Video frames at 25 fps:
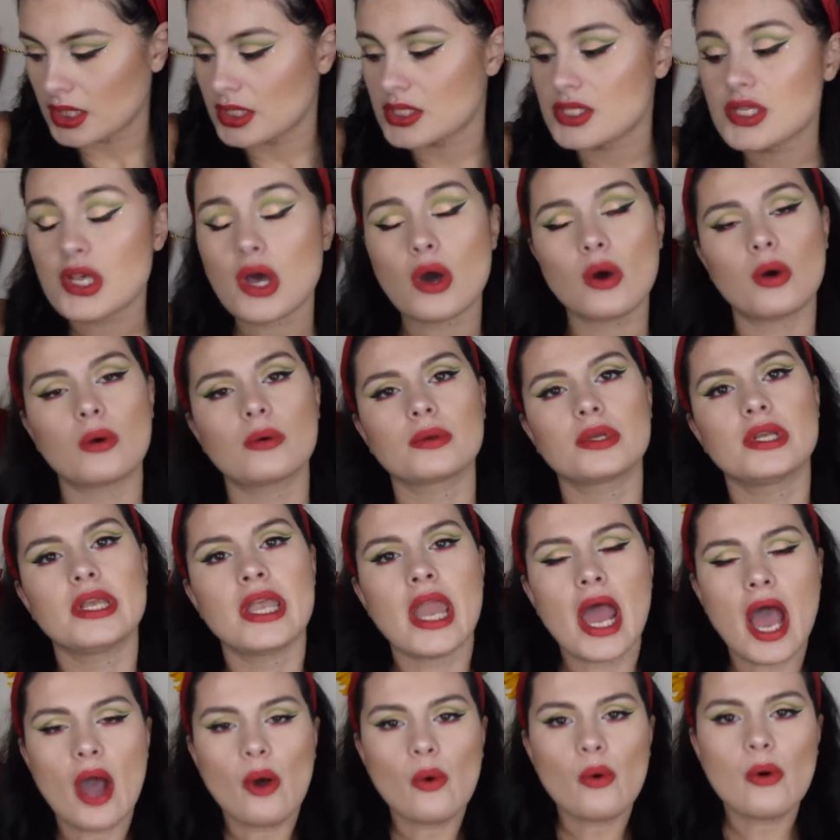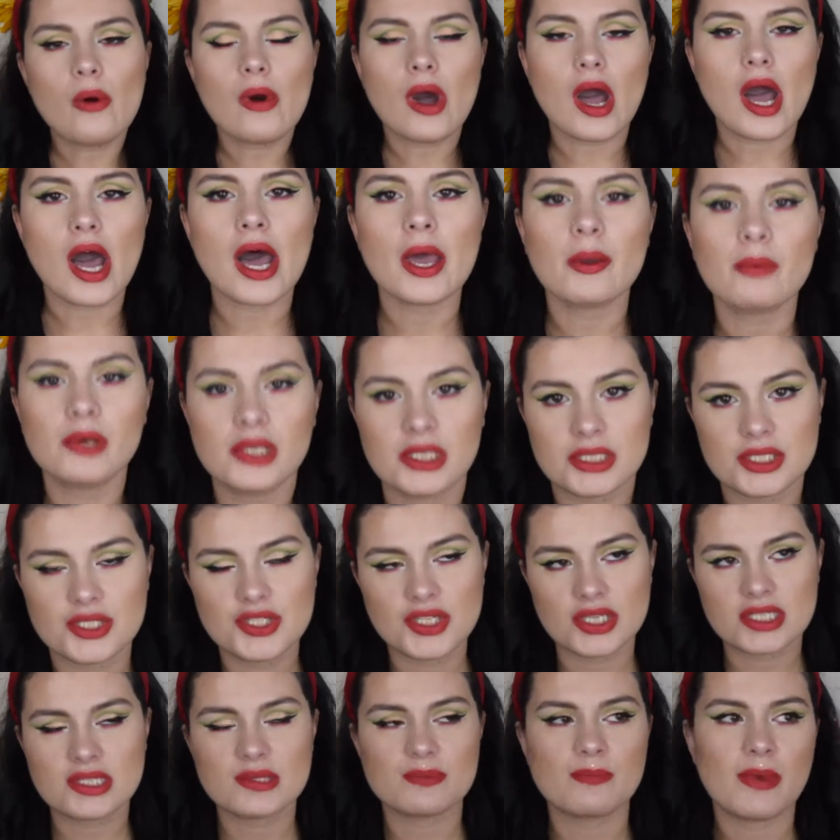So now I want to
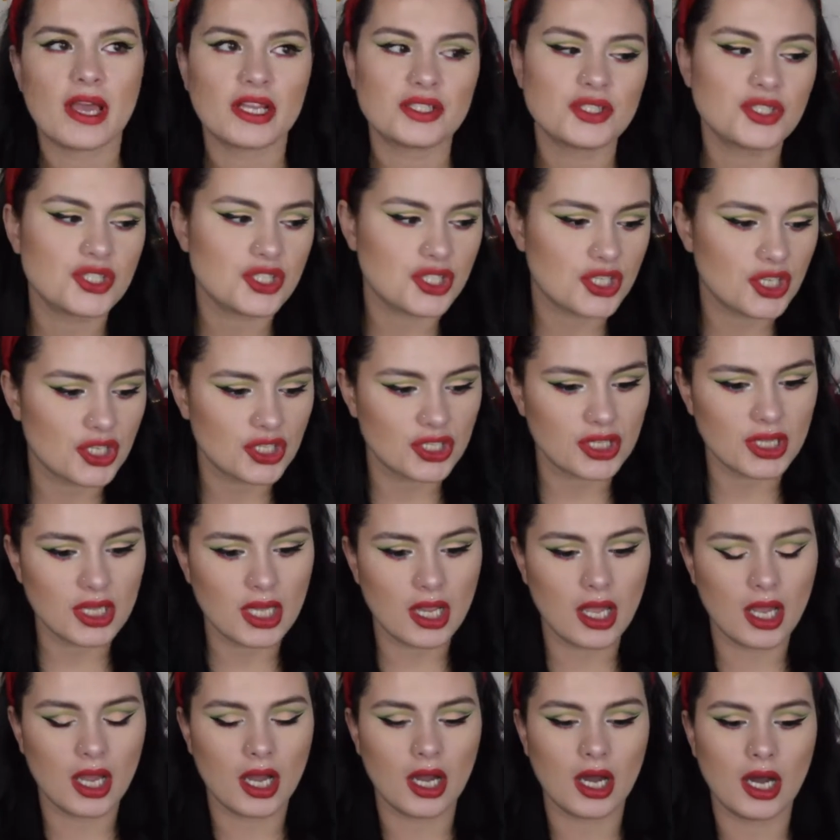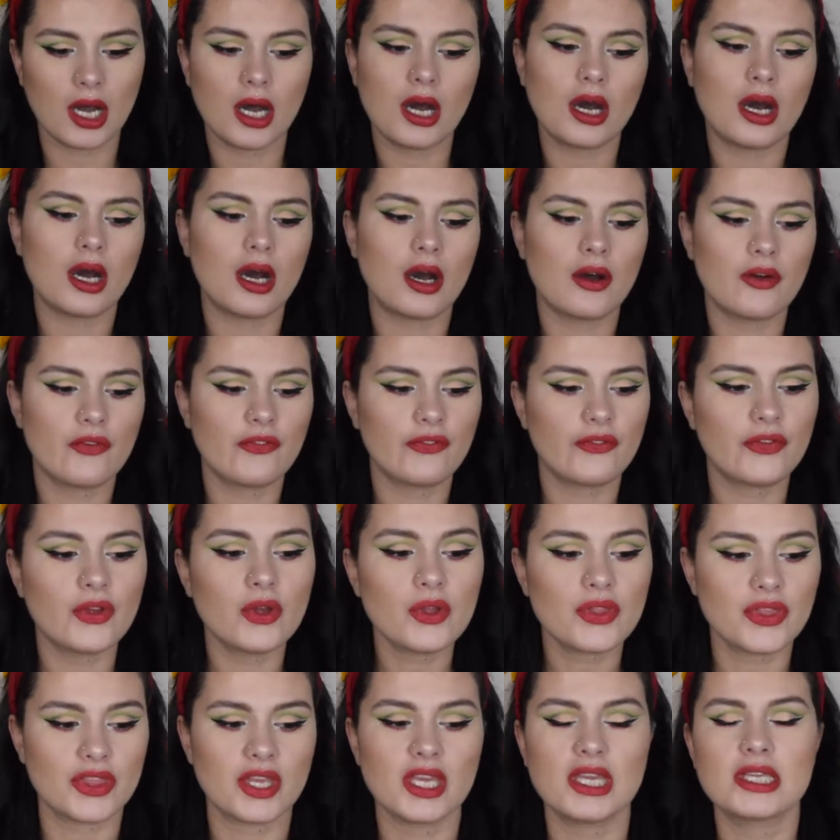just mention a
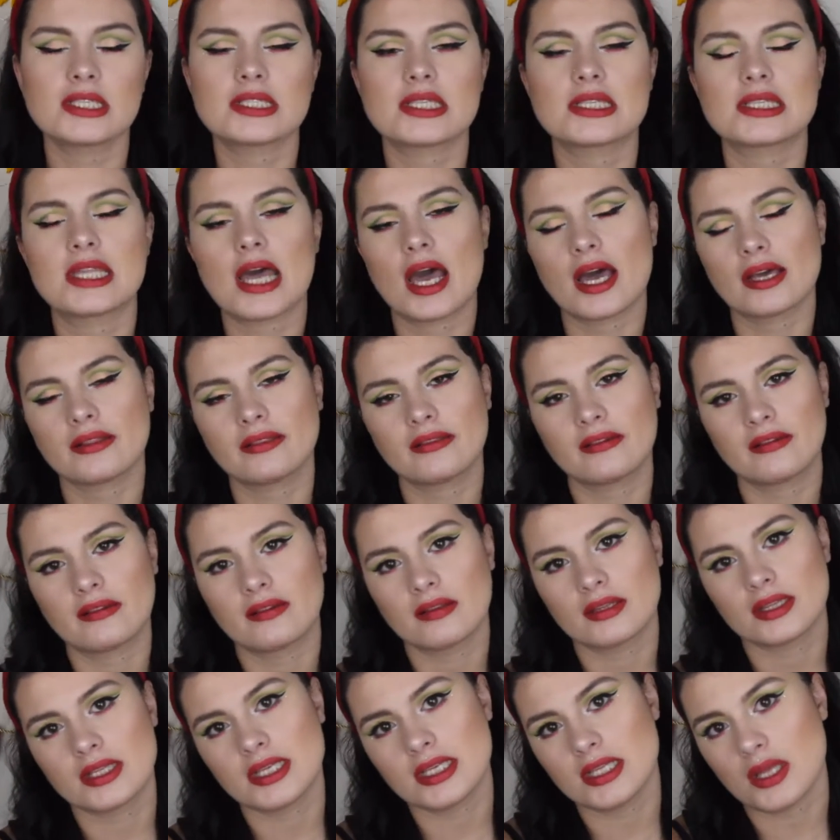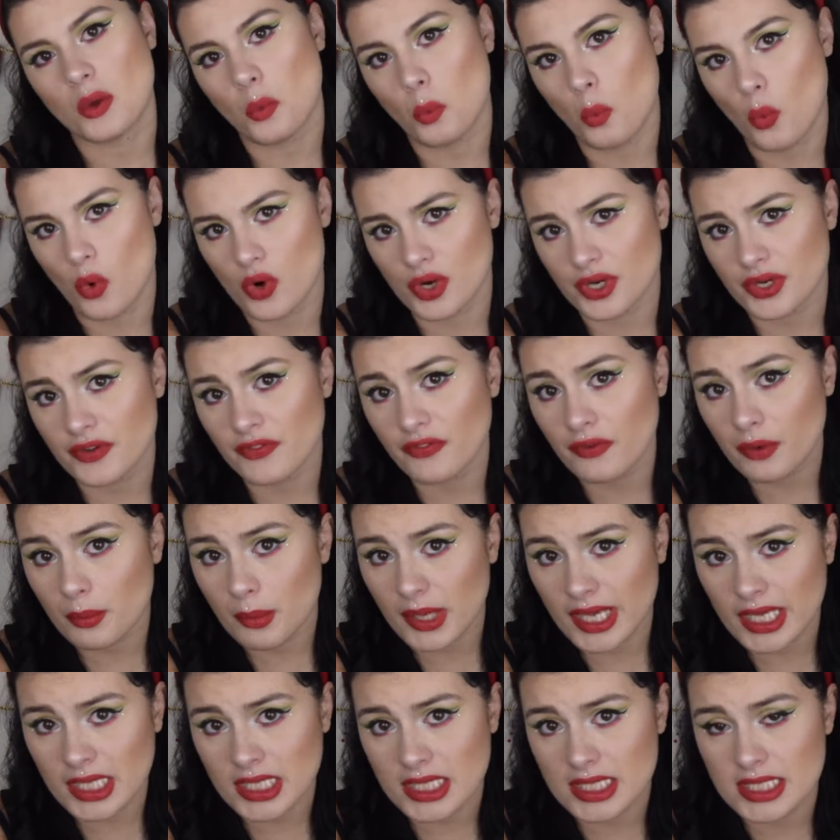few things that didn't work for
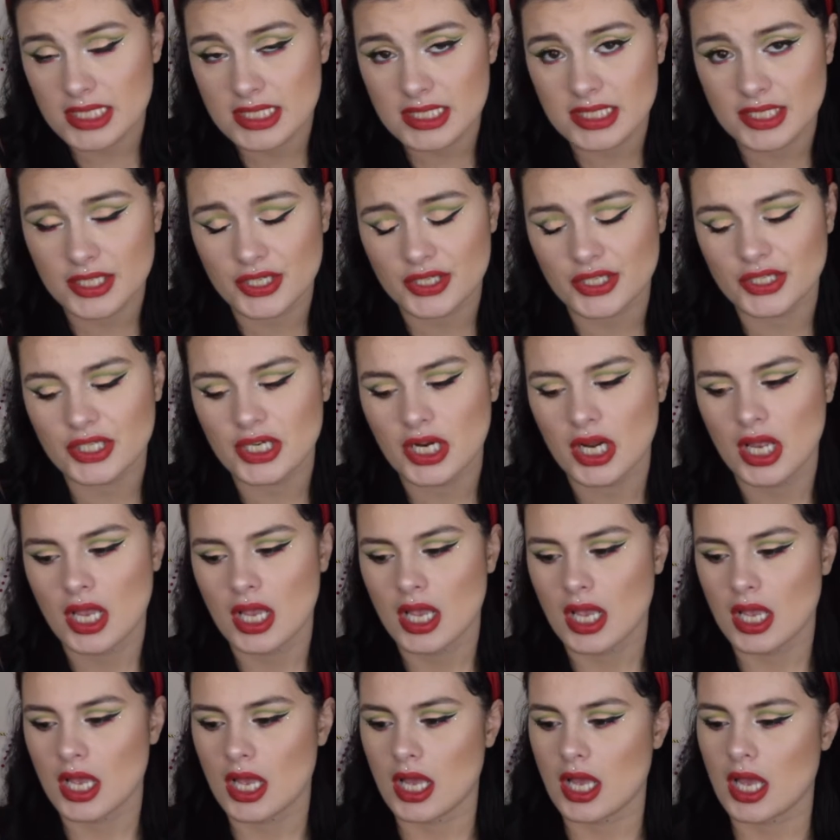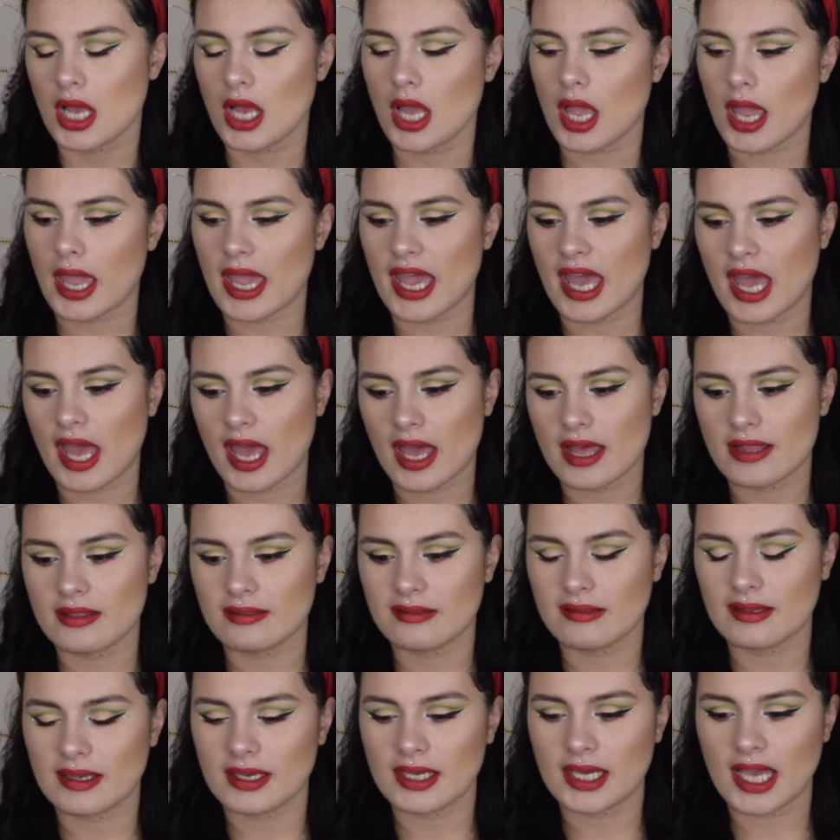me this year.
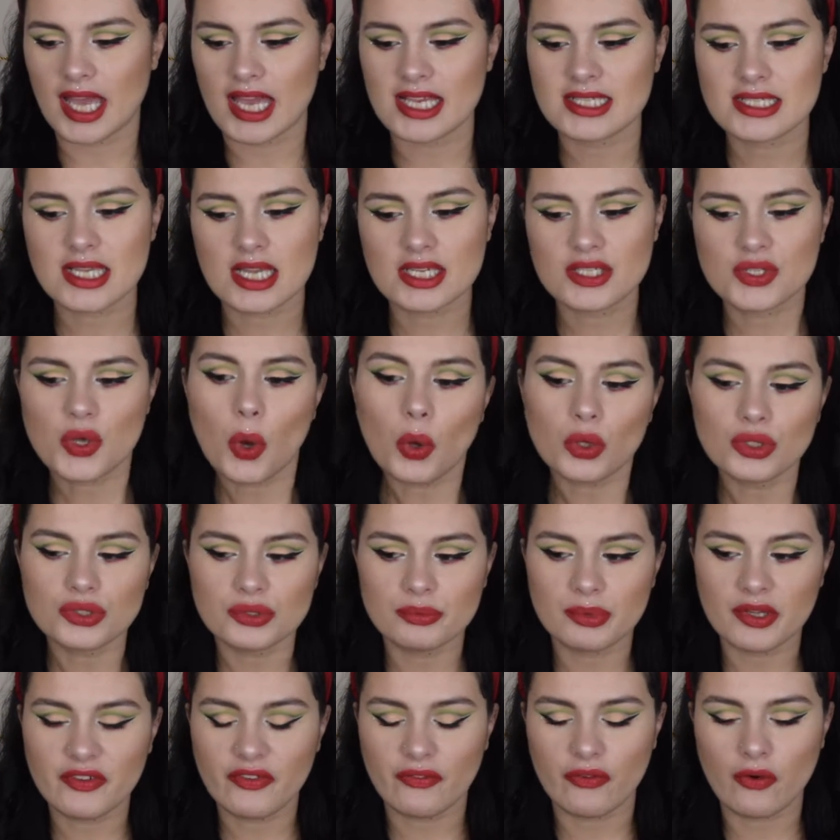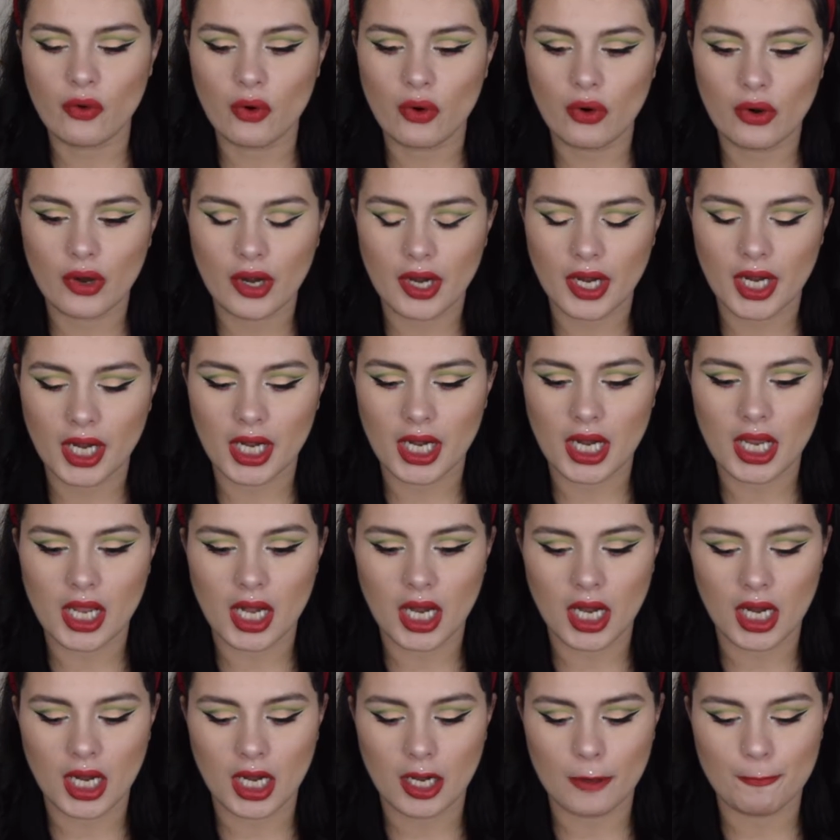And as I told you before,
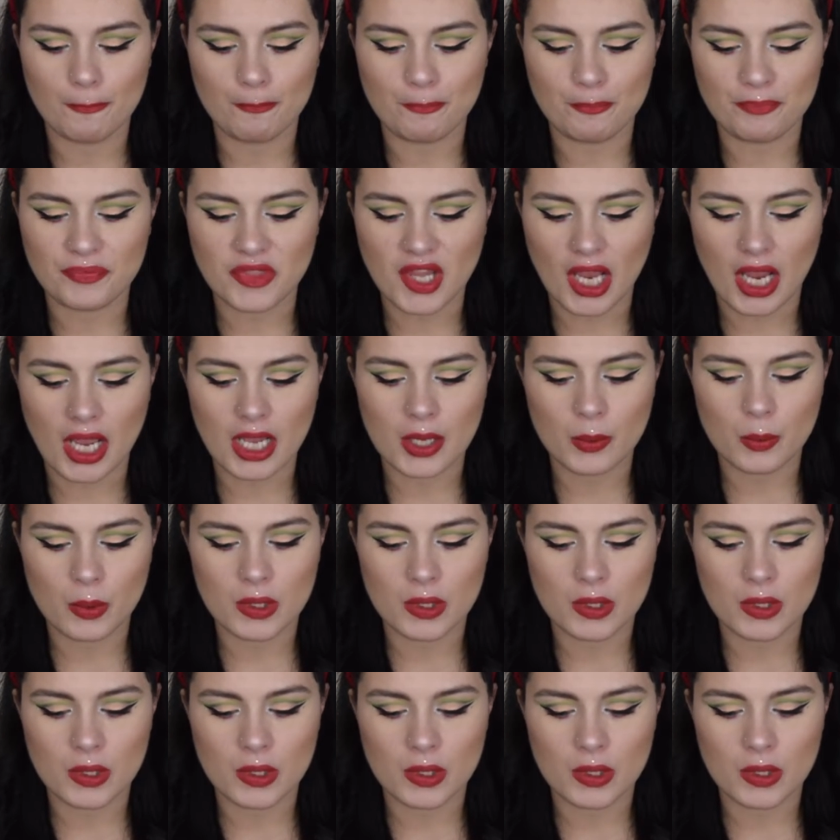I